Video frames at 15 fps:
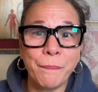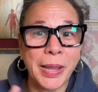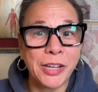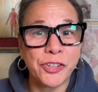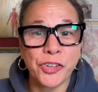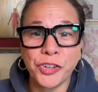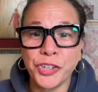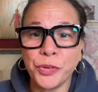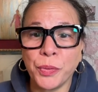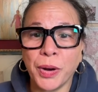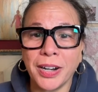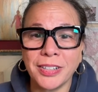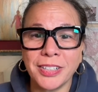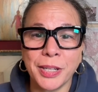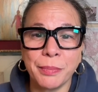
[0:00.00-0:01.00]
Make sure you
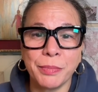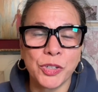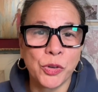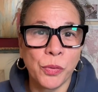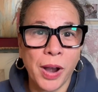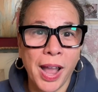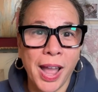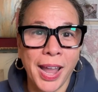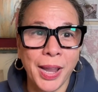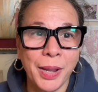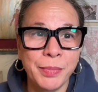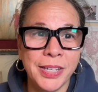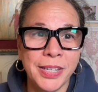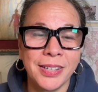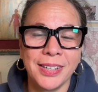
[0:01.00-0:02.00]
are
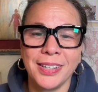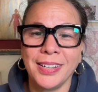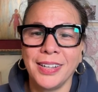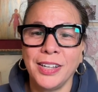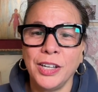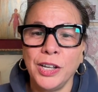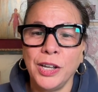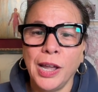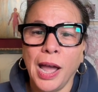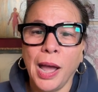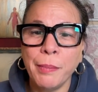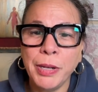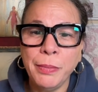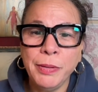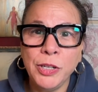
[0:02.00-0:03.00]
subscribed.
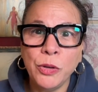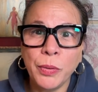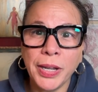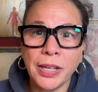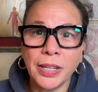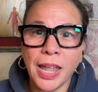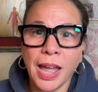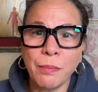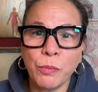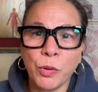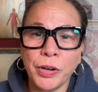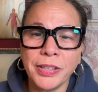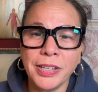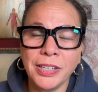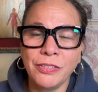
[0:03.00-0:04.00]
I'm going to be doing a lot
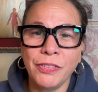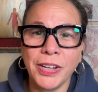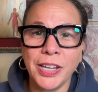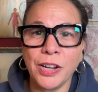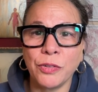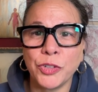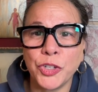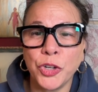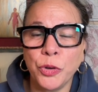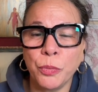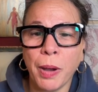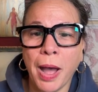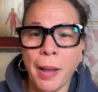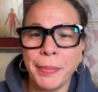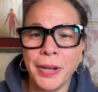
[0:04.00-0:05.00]
more of these videos too,
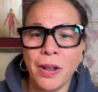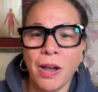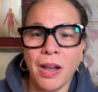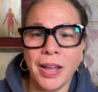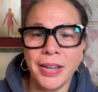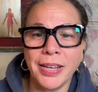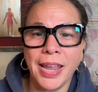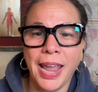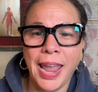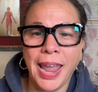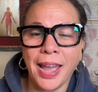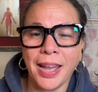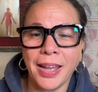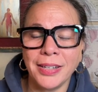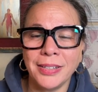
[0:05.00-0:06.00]
popping on,
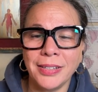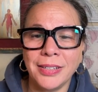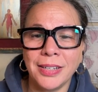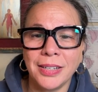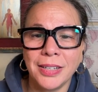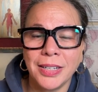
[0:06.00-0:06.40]
and